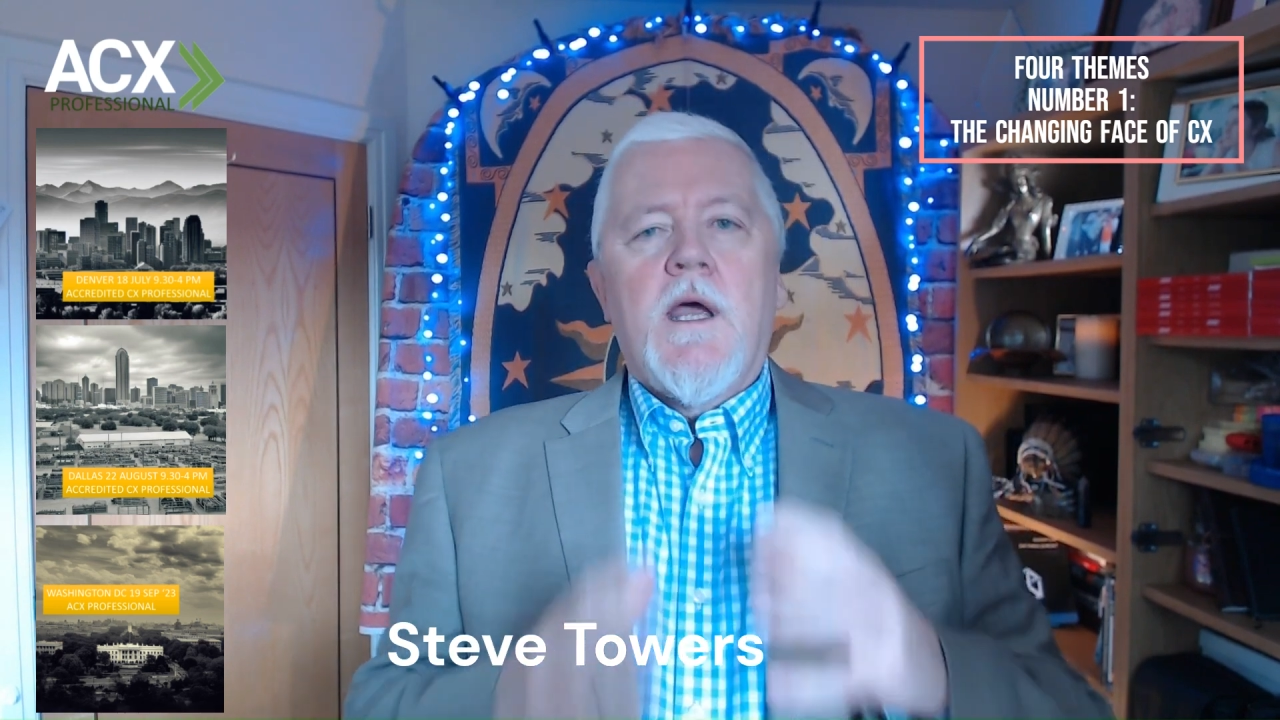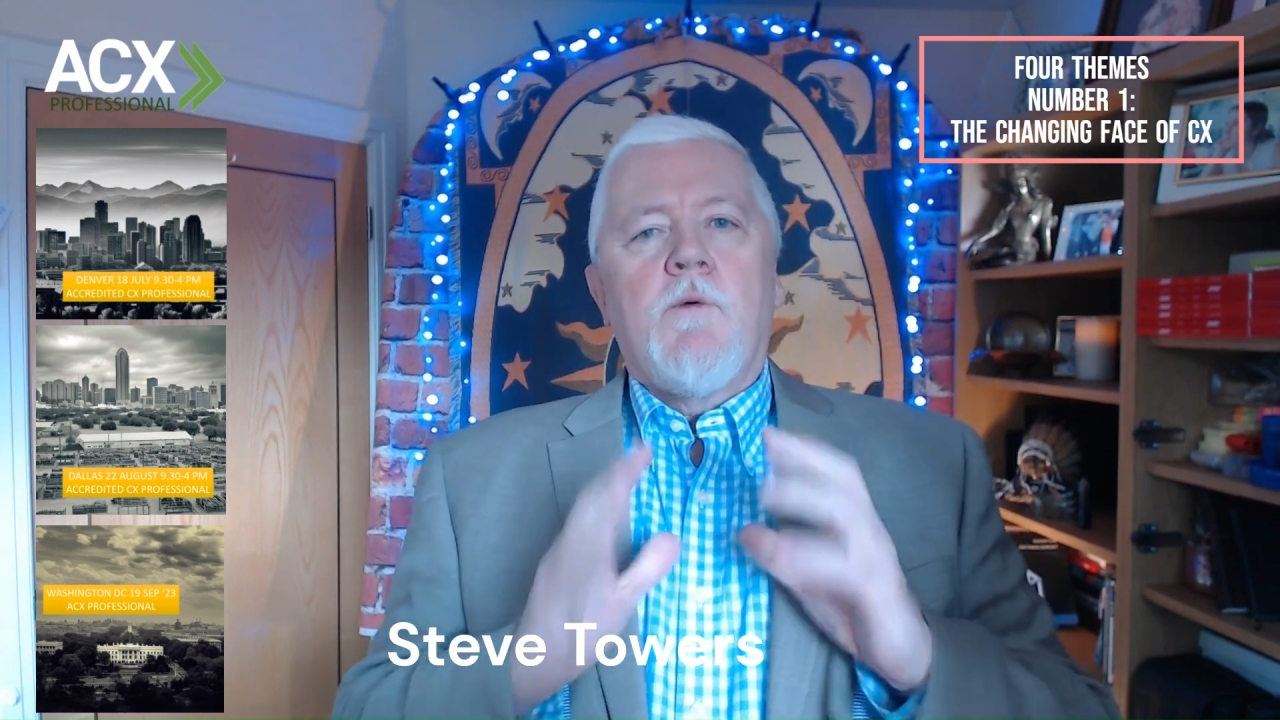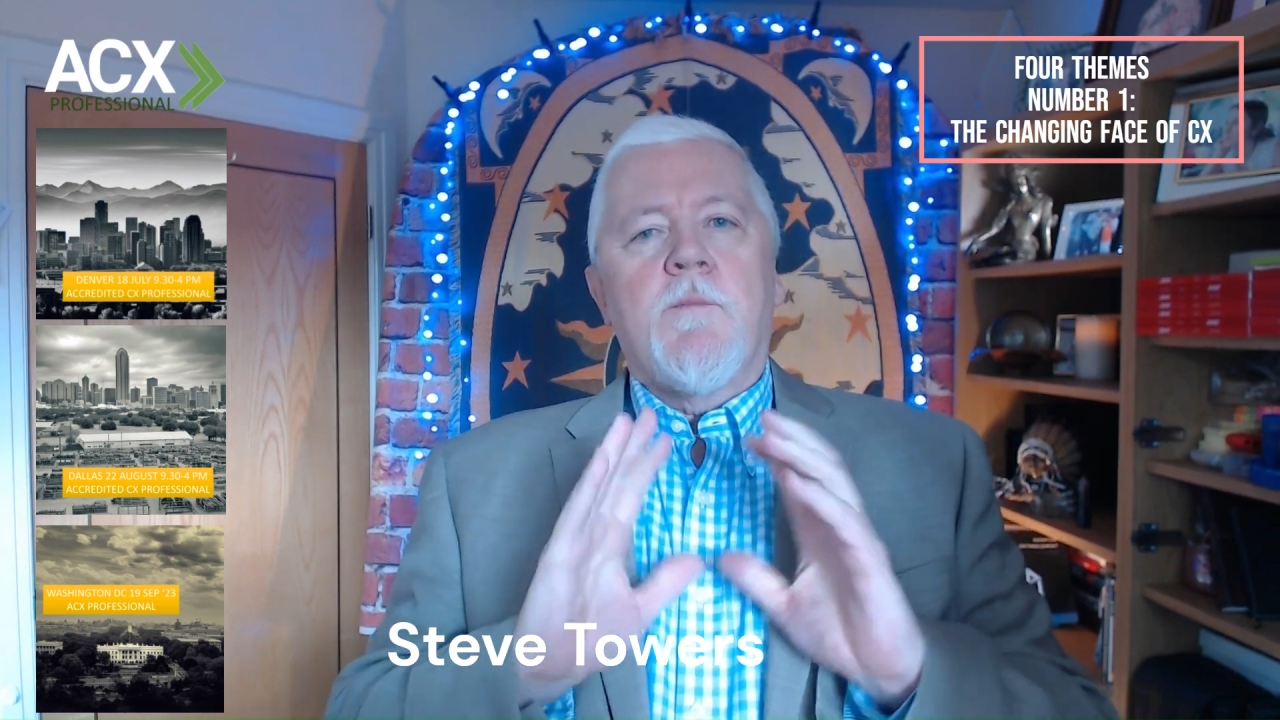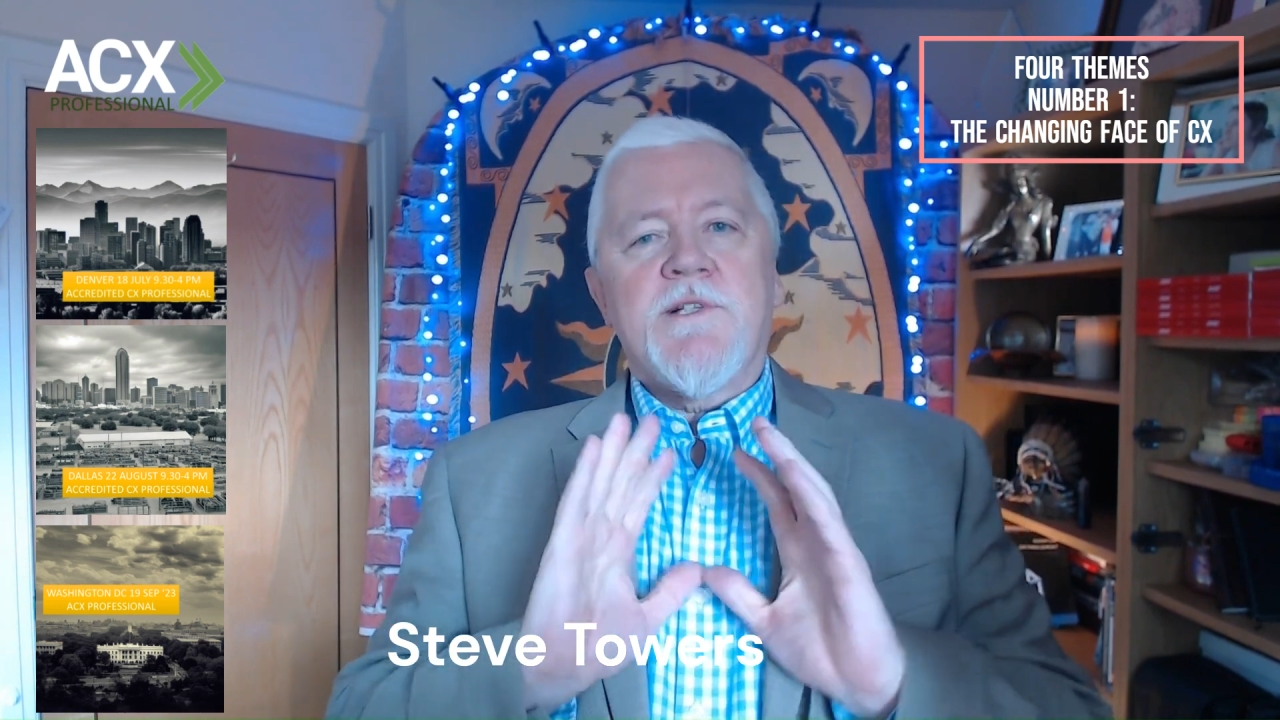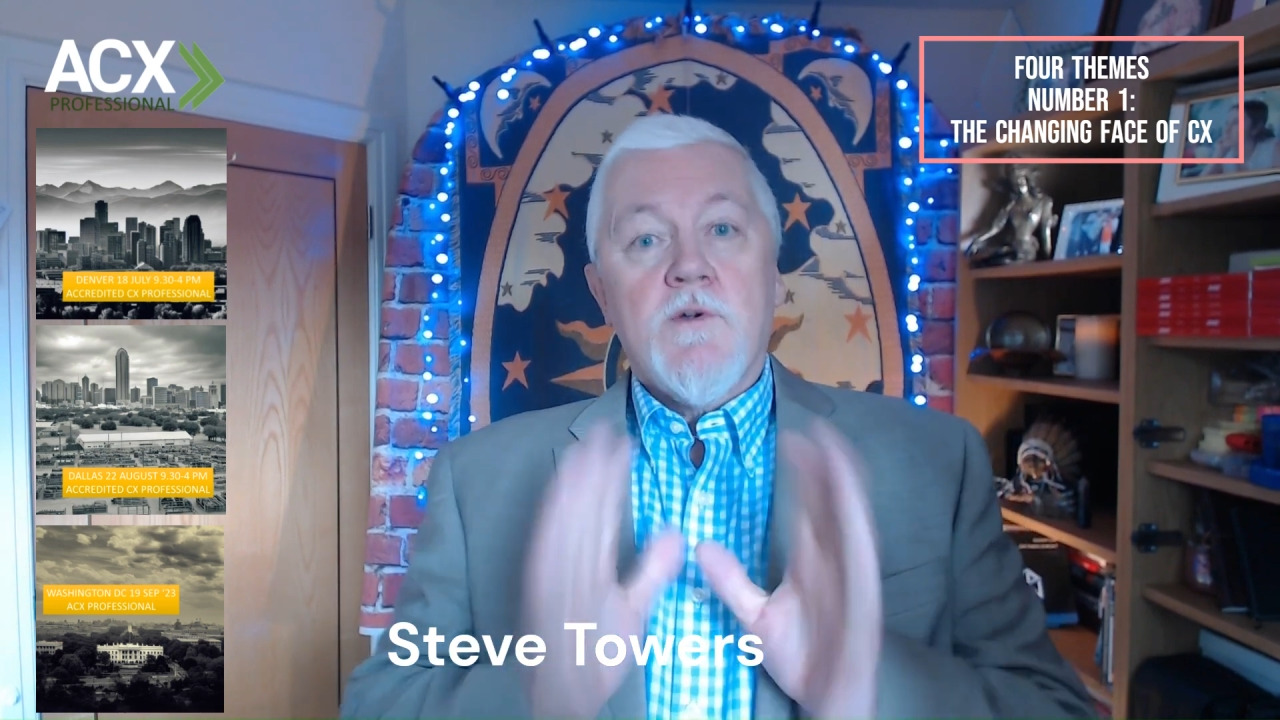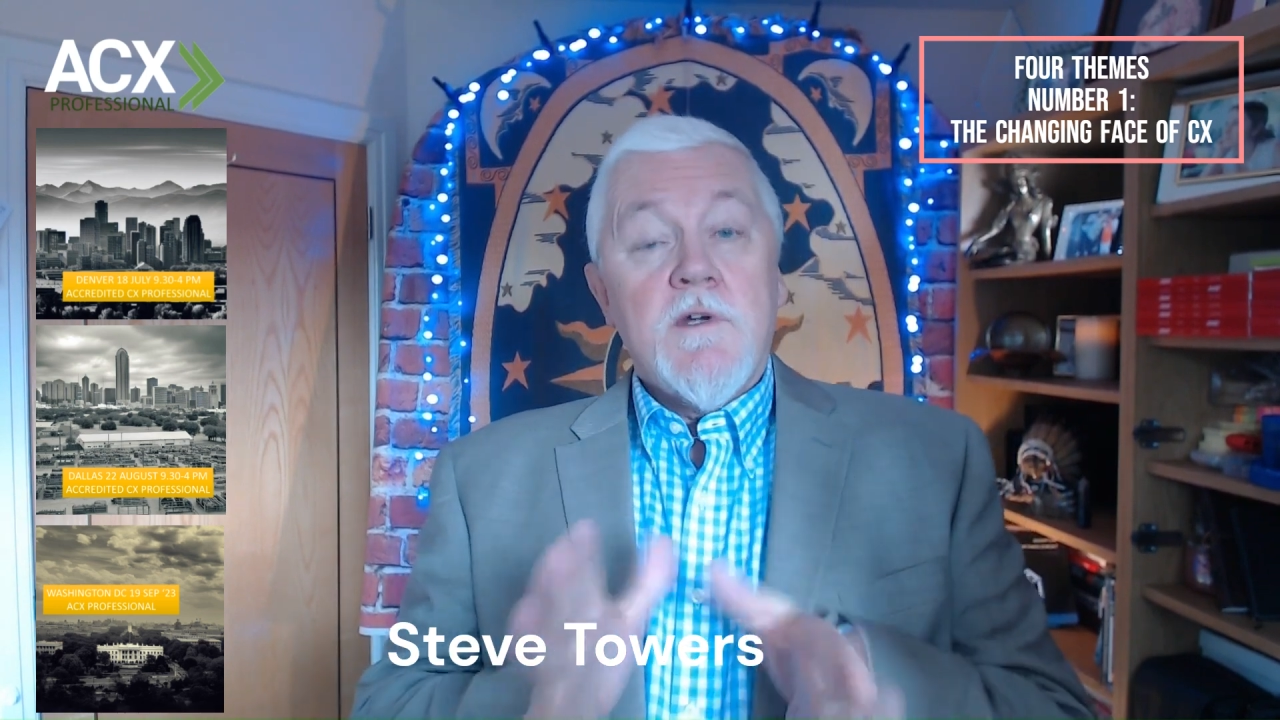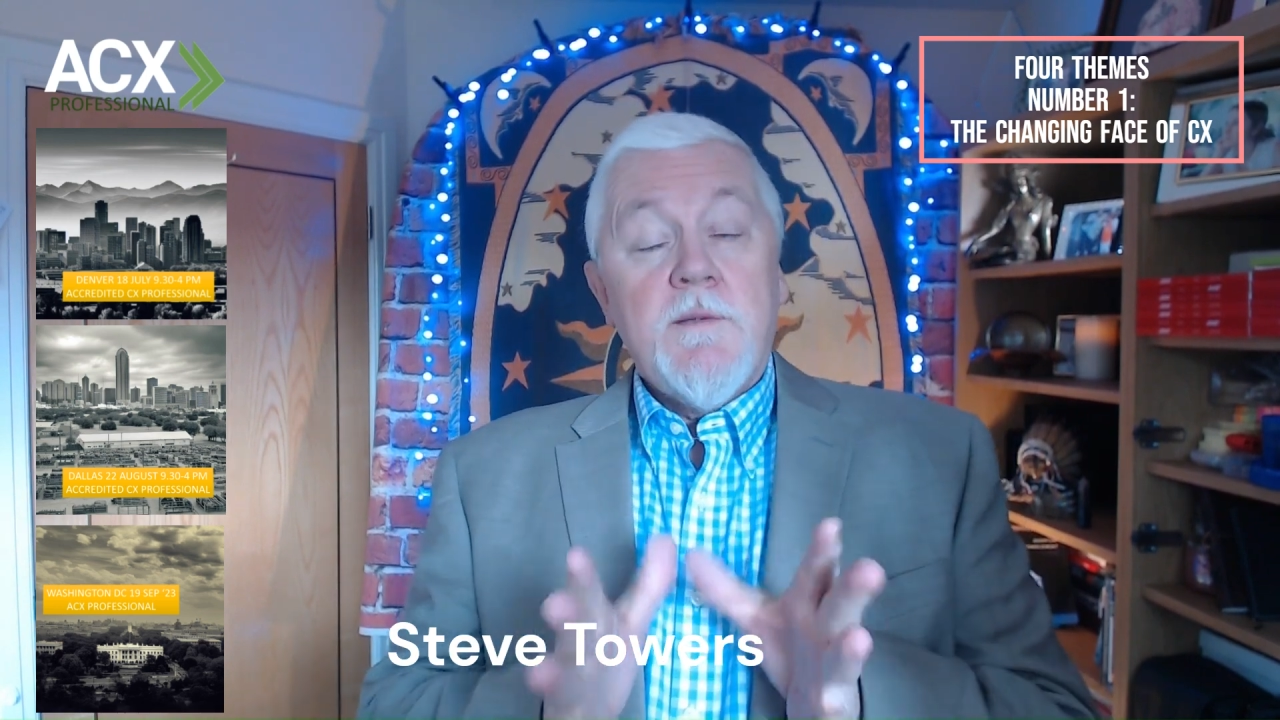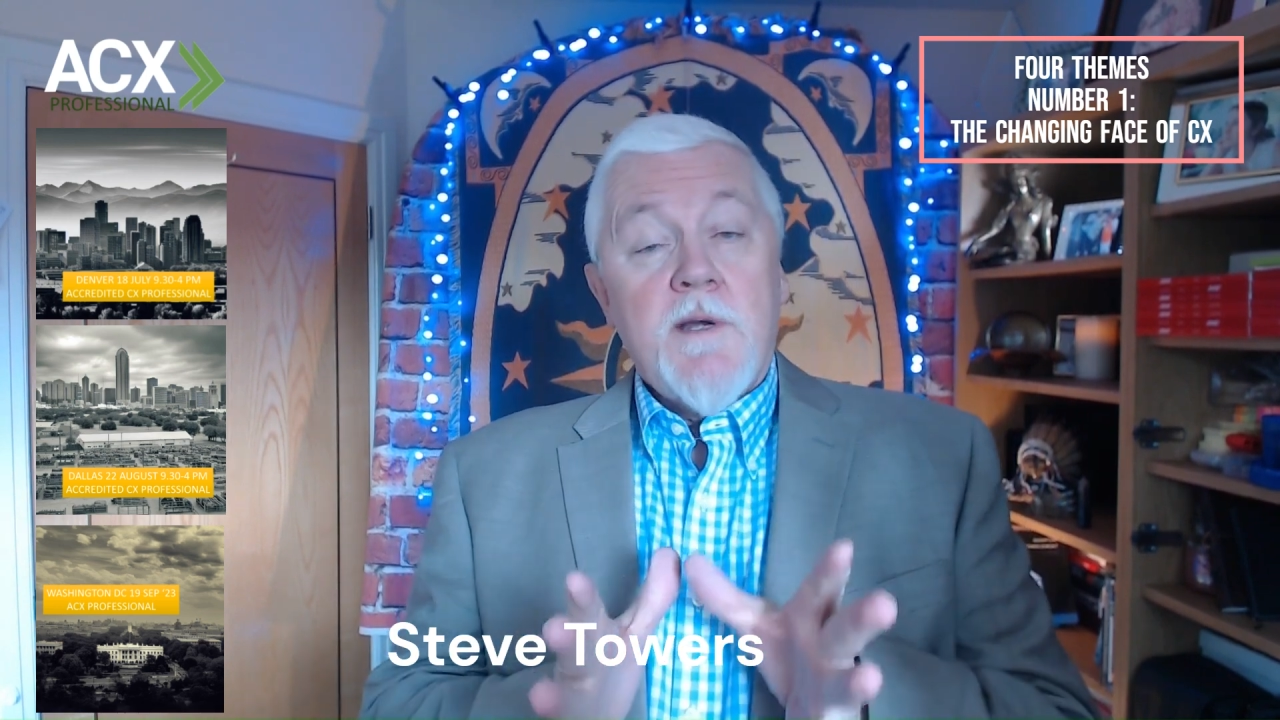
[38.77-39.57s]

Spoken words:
We'll be talking